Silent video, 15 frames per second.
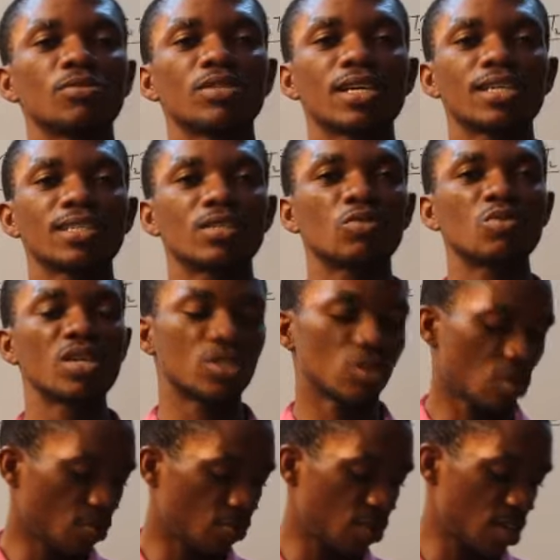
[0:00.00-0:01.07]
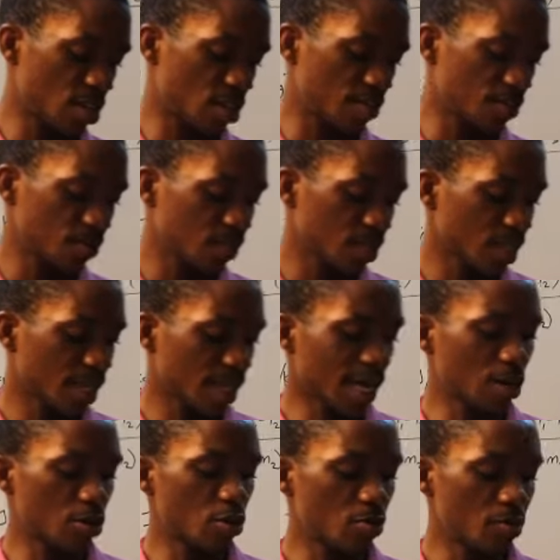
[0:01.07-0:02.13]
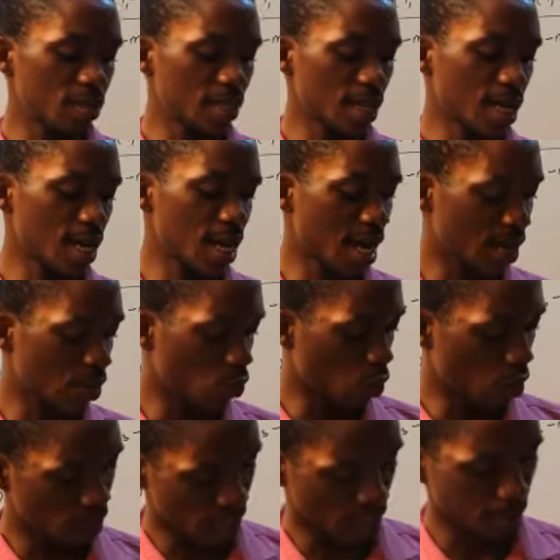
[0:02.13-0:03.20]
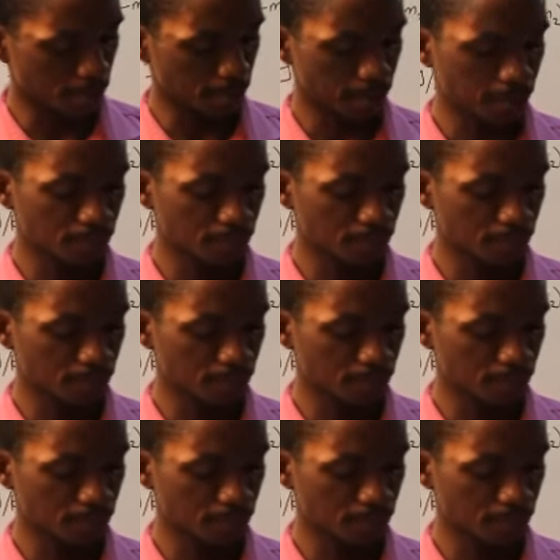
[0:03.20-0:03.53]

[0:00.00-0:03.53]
thing we take is the weight of the calorimeter and water.